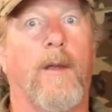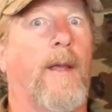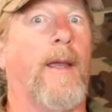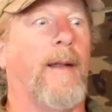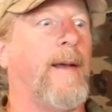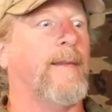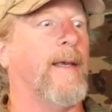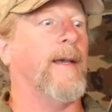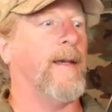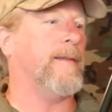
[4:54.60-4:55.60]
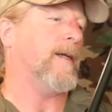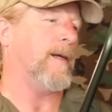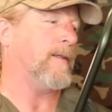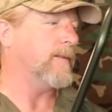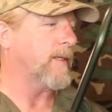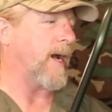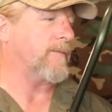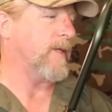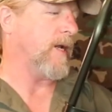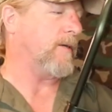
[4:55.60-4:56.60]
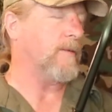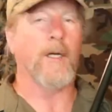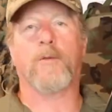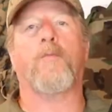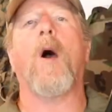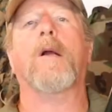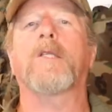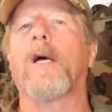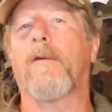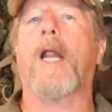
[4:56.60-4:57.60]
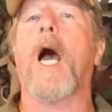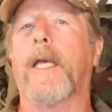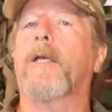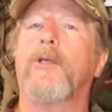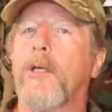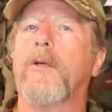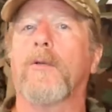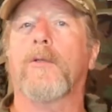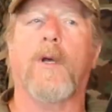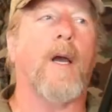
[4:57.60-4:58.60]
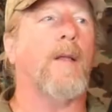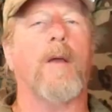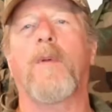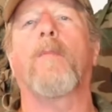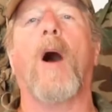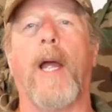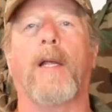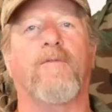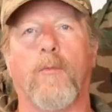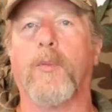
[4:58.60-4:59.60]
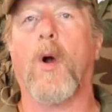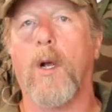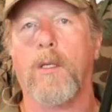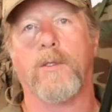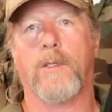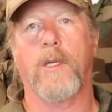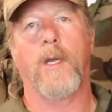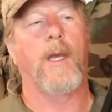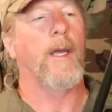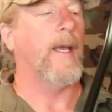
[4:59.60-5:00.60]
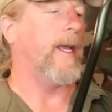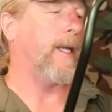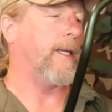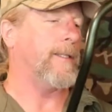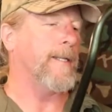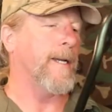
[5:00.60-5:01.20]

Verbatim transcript: and I think, you know, I you know, there's parts of it I could use, so I, would be buying it for parts. And